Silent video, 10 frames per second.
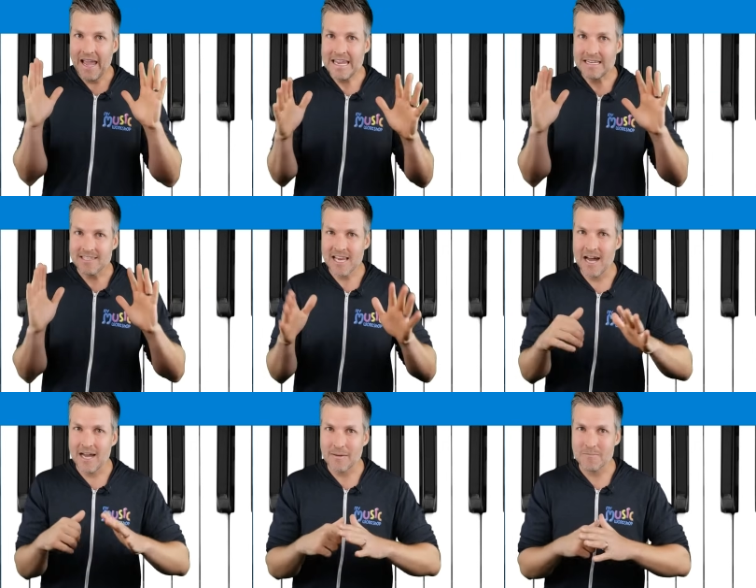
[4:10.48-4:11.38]
8
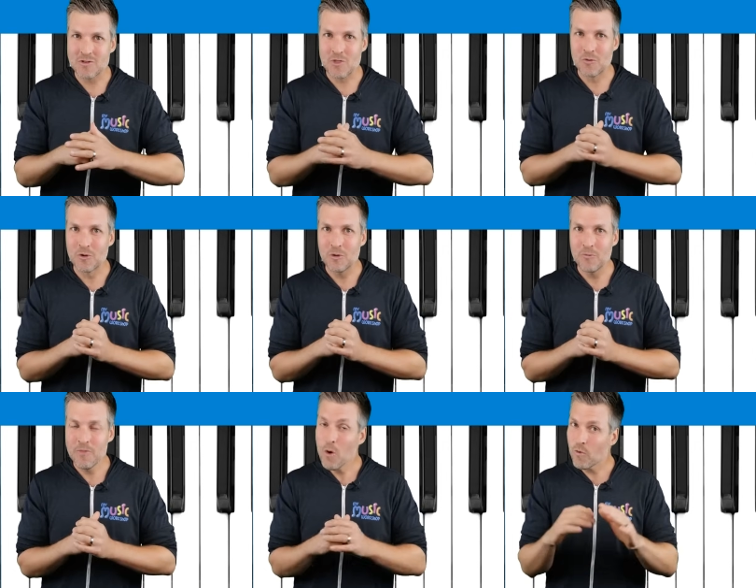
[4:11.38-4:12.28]
times
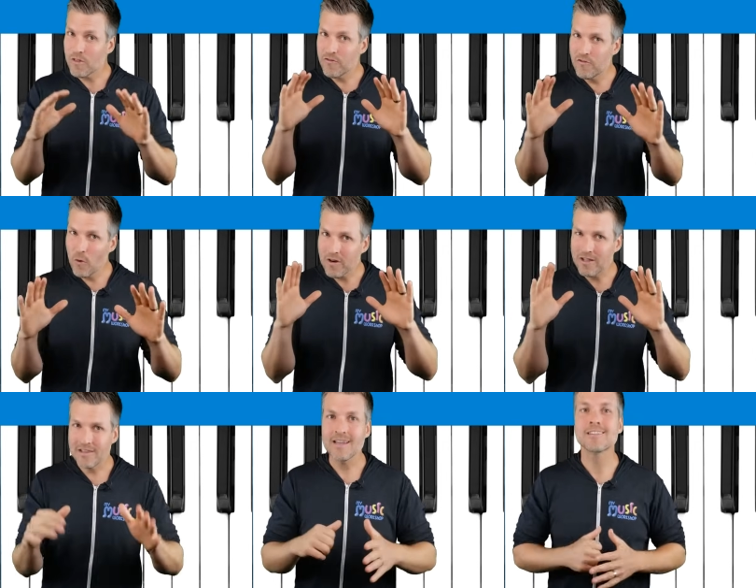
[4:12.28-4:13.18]
through with 4
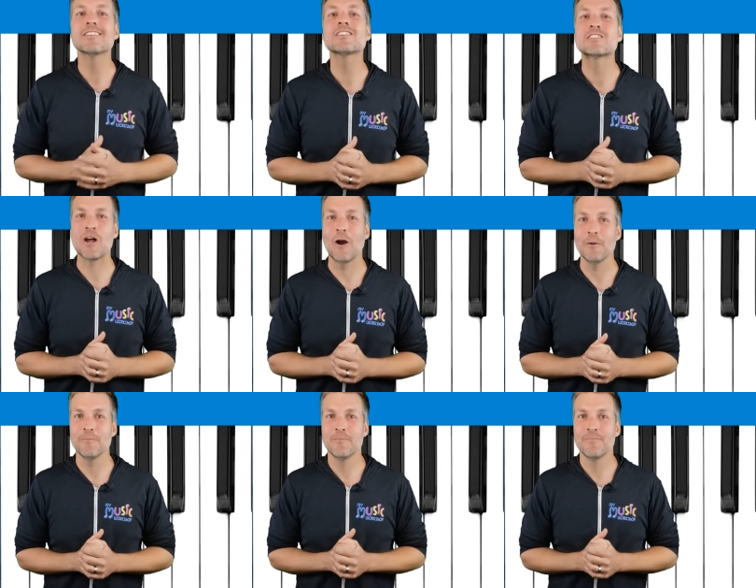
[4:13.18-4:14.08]
clicks to start.
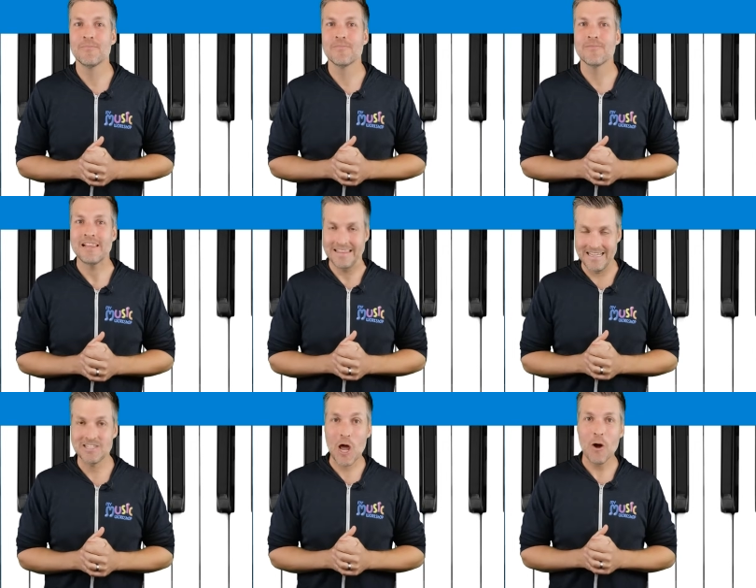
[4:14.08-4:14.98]

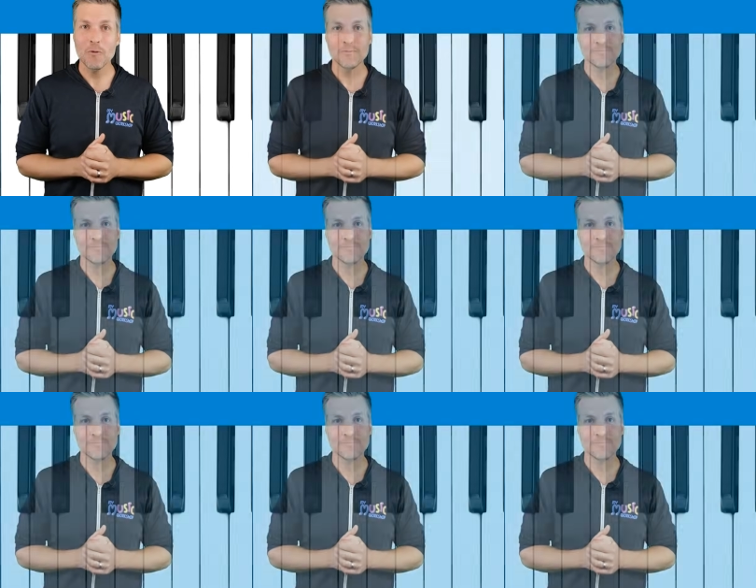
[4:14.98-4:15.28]
Let's go!